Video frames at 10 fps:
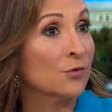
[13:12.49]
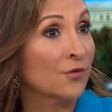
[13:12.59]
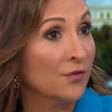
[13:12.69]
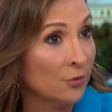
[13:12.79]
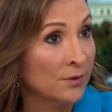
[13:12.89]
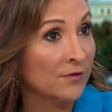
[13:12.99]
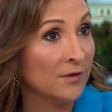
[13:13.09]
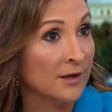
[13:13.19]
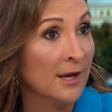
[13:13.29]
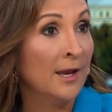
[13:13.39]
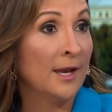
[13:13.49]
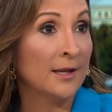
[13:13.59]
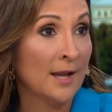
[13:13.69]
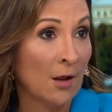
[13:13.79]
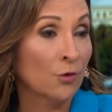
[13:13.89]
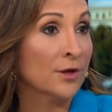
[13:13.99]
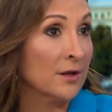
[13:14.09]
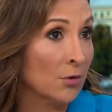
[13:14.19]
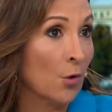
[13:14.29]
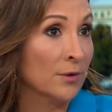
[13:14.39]
her seriously and now looking
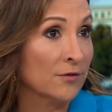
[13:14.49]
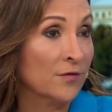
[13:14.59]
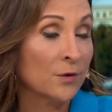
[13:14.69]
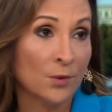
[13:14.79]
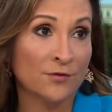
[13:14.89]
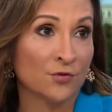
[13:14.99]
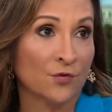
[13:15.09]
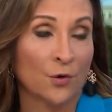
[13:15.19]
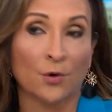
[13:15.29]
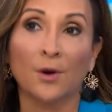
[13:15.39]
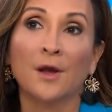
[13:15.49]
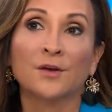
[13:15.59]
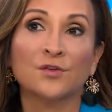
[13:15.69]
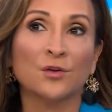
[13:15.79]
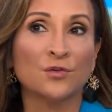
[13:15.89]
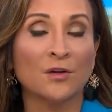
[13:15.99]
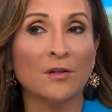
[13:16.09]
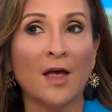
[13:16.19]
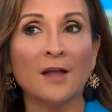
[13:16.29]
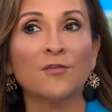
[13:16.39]
at holding fundraisers for her. So there's a
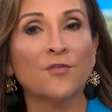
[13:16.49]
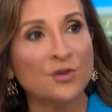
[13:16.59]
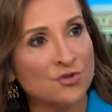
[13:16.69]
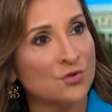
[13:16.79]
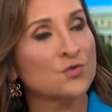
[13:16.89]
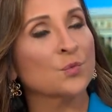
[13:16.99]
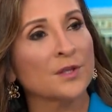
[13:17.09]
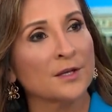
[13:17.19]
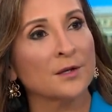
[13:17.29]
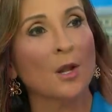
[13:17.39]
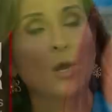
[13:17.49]
lot of fissures within